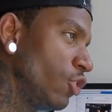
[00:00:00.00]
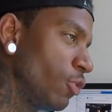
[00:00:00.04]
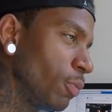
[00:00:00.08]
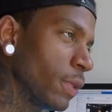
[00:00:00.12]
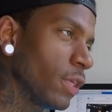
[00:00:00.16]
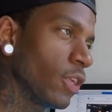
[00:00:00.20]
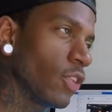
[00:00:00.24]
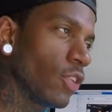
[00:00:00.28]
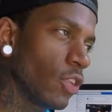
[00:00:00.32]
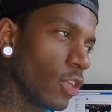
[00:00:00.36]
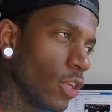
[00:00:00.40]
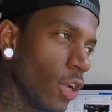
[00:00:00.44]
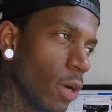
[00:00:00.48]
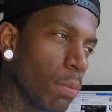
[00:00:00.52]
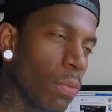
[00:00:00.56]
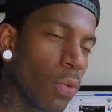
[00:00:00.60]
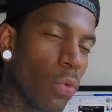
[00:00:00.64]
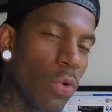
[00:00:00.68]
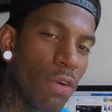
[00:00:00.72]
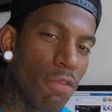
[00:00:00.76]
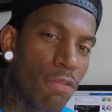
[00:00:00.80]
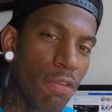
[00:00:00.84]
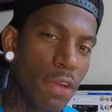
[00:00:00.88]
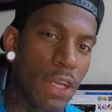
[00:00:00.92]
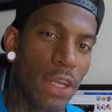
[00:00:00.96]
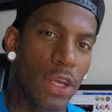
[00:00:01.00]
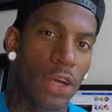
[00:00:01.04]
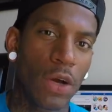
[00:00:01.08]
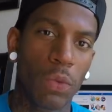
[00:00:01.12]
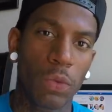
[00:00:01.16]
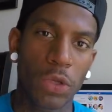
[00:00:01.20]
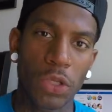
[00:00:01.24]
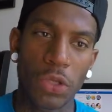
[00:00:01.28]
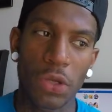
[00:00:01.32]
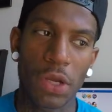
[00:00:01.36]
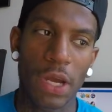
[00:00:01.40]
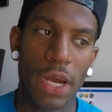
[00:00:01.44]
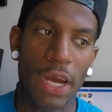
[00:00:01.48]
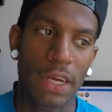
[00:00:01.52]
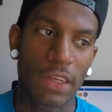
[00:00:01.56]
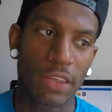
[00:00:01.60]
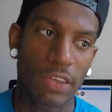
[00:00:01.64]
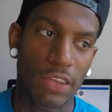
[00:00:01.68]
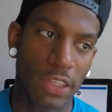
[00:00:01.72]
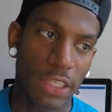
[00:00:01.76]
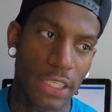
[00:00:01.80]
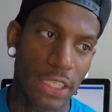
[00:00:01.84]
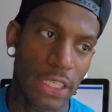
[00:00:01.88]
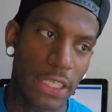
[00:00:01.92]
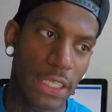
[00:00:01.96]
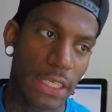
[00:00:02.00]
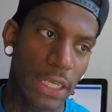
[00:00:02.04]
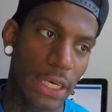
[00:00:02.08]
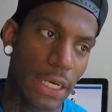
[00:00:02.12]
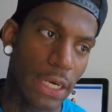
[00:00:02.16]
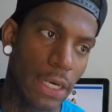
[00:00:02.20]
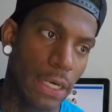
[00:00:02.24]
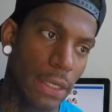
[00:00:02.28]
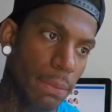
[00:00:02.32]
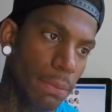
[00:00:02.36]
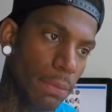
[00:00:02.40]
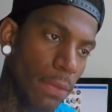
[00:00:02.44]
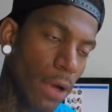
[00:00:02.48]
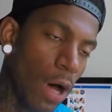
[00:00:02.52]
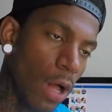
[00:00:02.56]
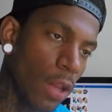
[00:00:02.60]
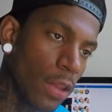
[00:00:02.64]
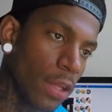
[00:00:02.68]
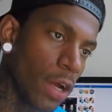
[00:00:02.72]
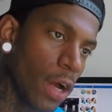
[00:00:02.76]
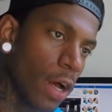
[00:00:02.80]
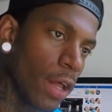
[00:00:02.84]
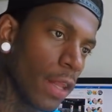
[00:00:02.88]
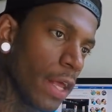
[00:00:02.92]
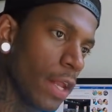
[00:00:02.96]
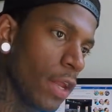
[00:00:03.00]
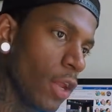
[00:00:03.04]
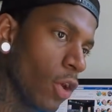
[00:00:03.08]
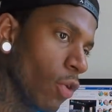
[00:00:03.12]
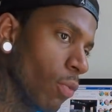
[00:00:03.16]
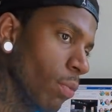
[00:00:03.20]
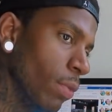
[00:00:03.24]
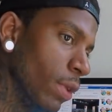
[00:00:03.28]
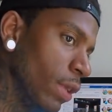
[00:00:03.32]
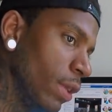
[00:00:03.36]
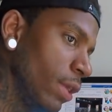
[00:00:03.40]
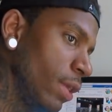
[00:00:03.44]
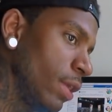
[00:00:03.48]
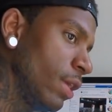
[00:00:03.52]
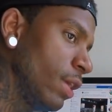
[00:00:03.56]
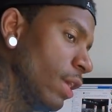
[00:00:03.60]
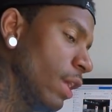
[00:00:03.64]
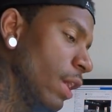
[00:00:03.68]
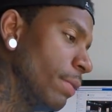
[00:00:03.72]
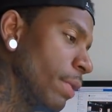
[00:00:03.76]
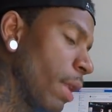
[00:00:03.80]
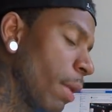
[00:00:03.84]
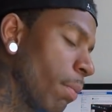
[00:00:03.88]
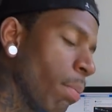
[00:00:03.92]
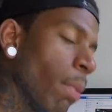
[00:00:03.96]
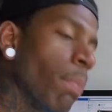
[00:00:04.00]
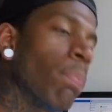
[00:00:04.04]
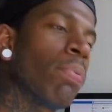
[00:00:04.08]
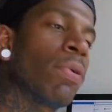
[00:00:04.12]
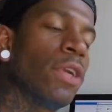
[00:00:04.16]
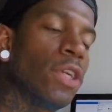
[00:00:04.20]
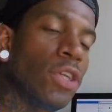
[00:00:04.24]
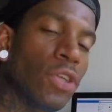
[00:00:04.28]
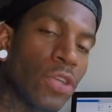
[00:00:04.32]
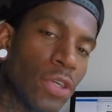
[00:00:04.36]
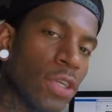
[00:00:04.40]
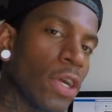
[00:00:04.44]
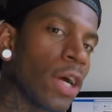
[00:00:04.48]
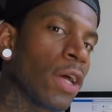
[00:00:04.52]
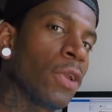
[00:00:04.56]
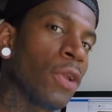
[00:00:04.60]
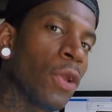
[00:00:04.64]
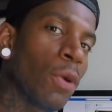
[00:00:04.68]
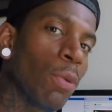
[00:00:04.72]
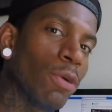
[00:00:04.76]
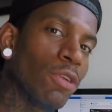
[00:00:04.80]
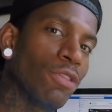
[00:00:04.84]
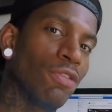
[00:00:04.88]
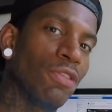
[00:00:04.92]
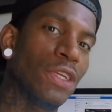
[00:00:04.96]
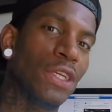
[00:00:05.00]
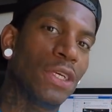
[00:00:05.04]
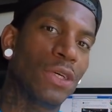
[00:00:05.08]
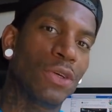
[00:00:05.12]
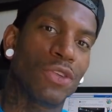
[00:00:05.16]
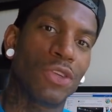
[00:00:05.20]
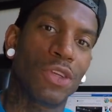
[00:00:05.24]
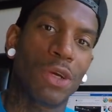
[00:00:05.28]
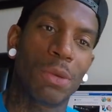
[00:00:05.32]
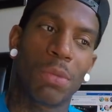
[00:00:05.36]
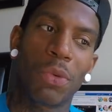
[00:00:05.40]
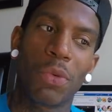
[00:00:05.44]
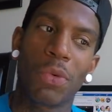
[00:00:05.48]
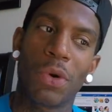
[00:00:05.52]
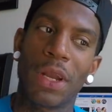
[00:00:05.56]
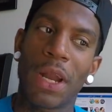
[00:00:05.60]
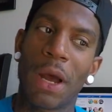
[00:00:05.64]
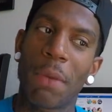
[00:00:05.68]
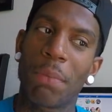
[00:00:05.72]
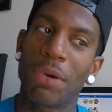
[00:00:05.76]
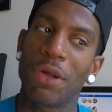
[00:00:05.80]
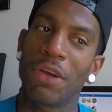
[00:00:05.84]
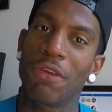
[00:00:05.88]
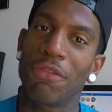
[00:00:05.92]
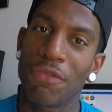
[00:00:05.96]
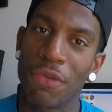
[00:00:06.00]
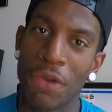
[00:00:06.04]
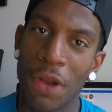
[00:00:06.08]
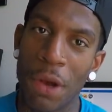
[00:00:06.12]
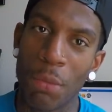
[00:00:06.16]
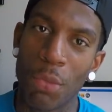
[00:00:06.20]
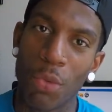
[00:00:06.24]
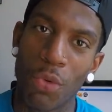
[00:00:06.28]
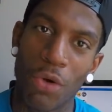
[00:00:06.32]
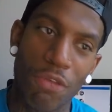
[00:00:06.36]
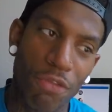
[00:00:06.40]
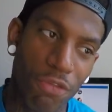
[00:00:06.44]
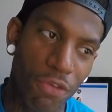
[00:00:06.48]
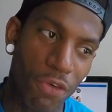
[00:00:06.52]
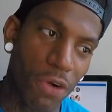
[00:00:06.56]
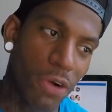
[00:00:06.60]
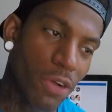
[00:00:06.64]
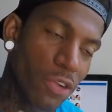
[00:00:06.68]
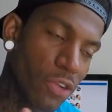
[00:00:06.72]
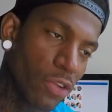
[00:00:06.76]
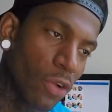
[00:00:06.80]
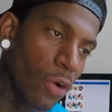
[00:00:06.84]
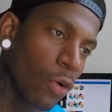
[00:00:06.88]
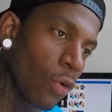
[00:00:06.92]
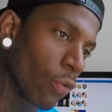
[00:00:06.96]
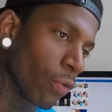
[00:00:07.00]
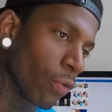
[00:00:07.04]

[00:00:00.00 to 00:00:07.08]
just because the number 1 video, when you guys see it, all y'all that know me, I'm pretty sure y'all know which video is number 1. I put it for number 1 for a sole